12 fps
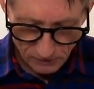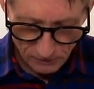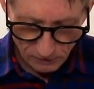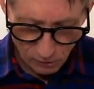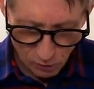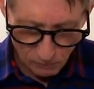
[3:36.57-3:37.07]

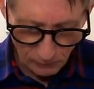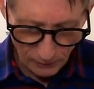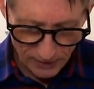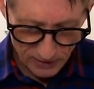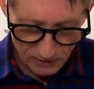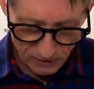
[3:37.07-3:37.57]
long
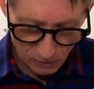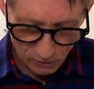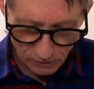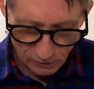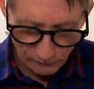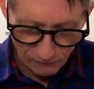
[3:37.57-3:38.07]
press on
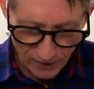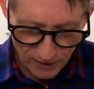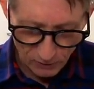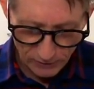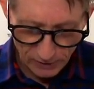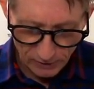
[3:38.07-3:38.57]
your
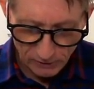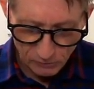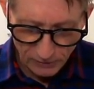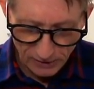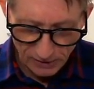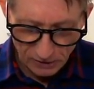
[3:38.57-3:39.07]
file here, and we
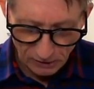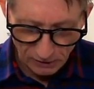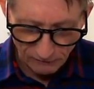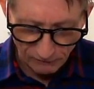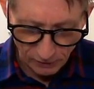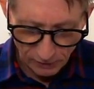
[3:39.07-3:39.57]
need to
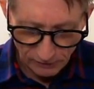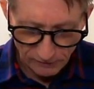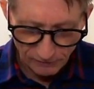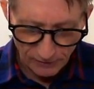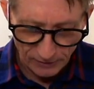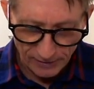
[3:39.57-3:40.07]
convert
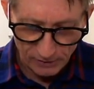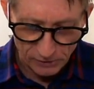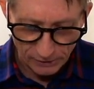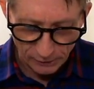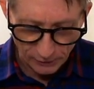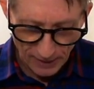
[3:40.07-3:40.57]
the layers
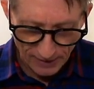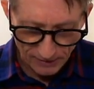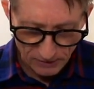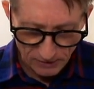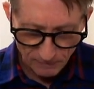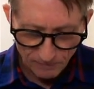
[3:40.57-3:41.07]
to
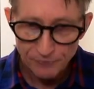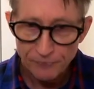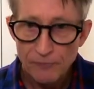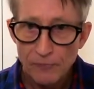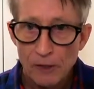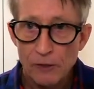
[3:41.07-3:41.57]
tracks.
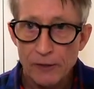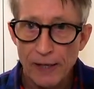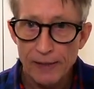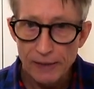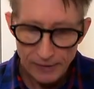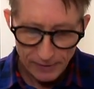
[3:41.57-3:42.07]

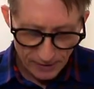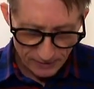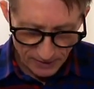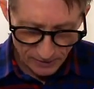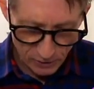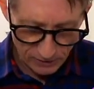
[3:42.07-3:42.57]
Okay, and
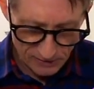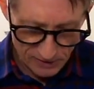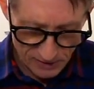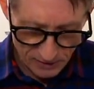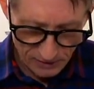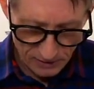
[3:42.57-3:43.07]
now you can
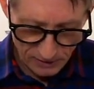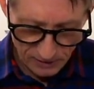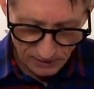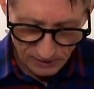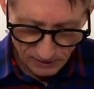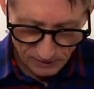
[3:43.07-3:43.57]

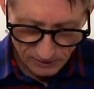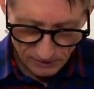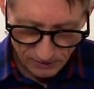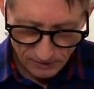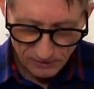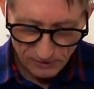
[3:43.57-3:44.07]
see,
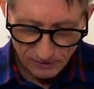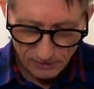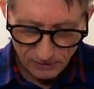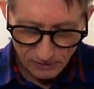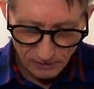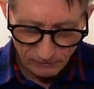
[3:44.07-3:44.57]

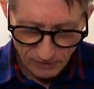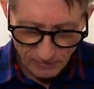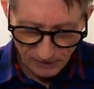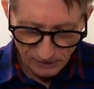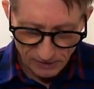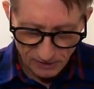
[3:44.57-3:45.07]
if I
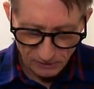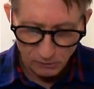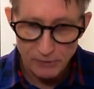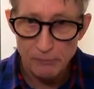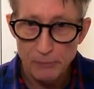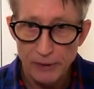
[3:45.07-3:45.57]
make this a little
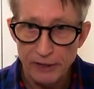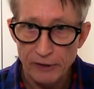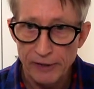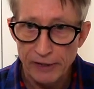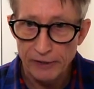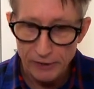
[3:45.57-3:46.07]
bit bigger
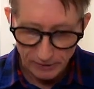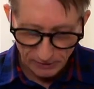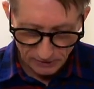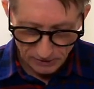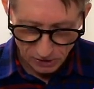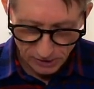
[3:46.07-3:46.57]
here,
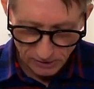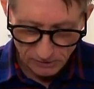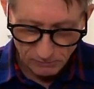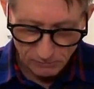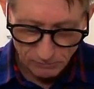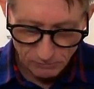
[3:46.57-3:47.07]
it's
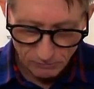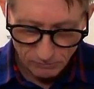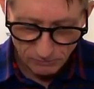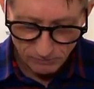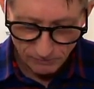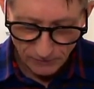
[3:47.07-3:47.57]

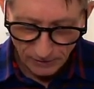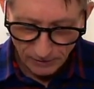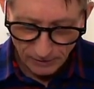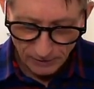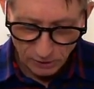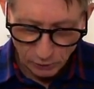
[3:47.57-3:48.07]

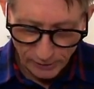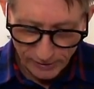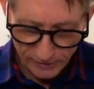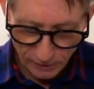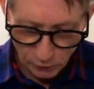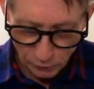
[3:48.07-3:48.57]

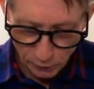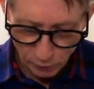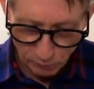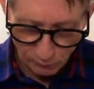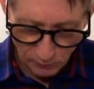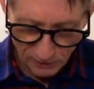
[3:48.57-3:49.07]
created a group
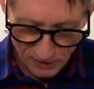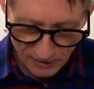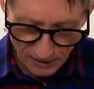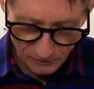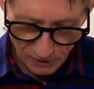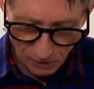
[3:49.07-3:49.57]
for us
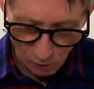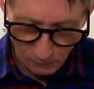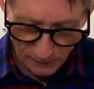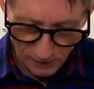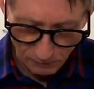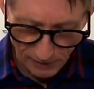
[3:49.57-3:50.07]
now. To open
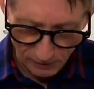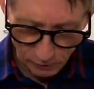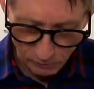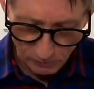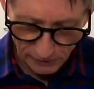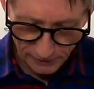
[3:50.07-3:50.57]
up that
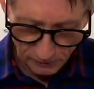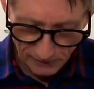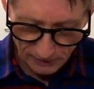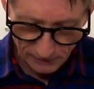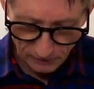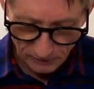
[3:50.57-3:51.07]
group, click on
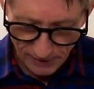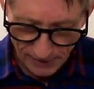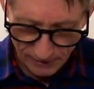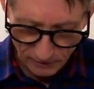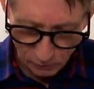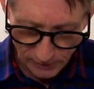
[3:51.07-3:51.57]
that little
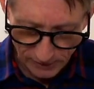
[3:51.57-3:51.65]
arrow right